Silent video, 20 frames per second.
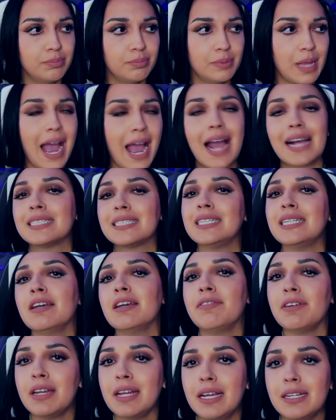
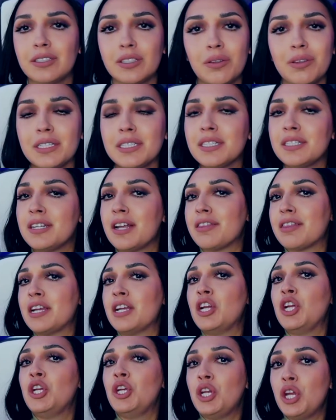activity. So this is
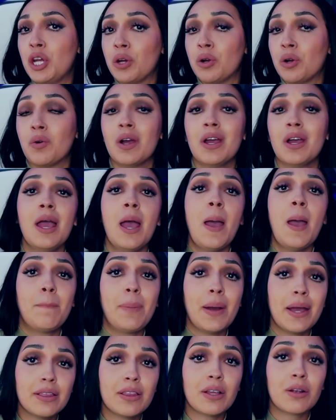nothing new,
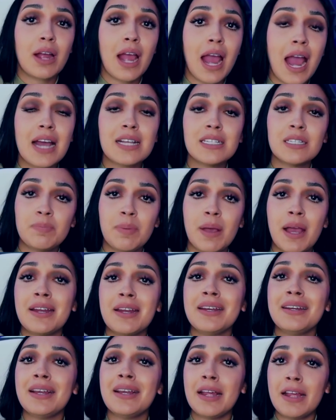but there has been
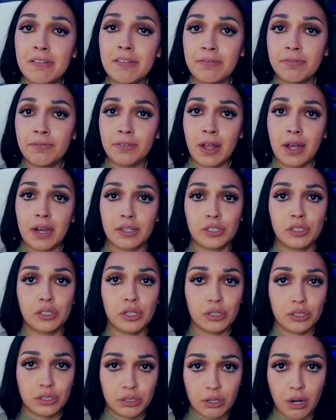an influx
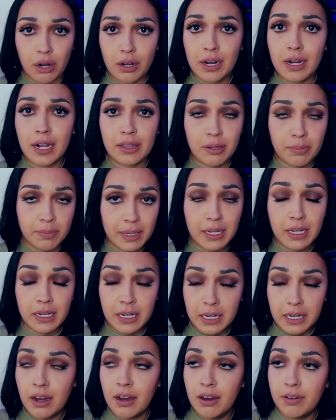starting at the
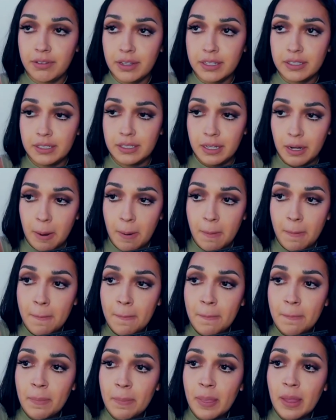beginning of this year.
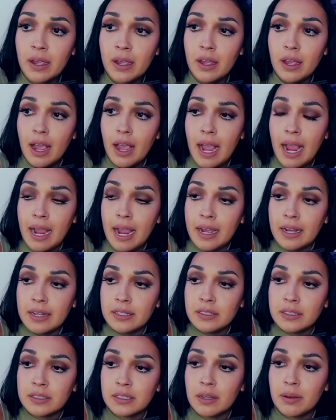
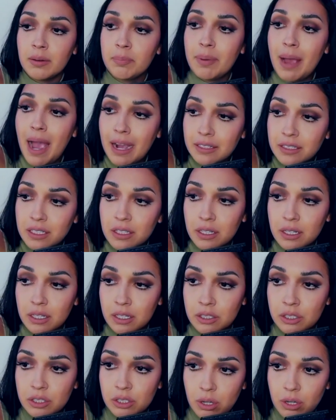And back to the
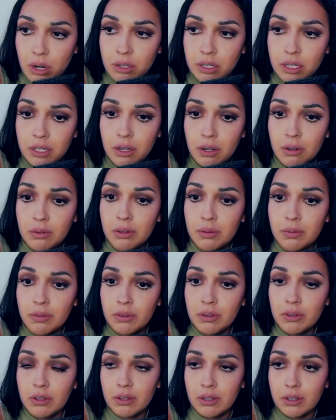concern,
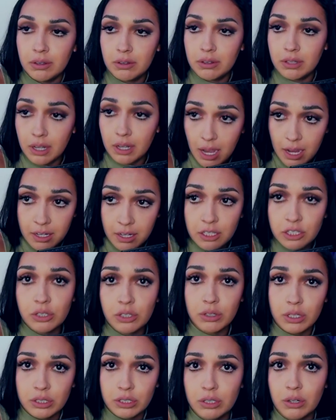the
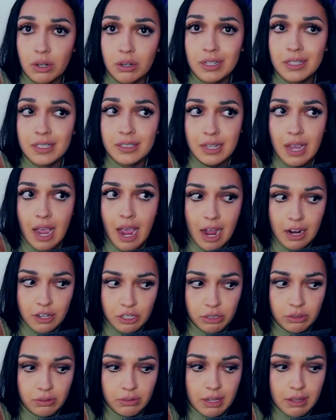initial concern is
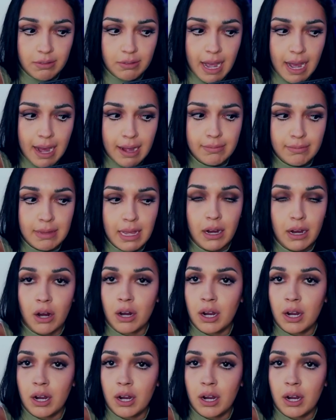actually that they are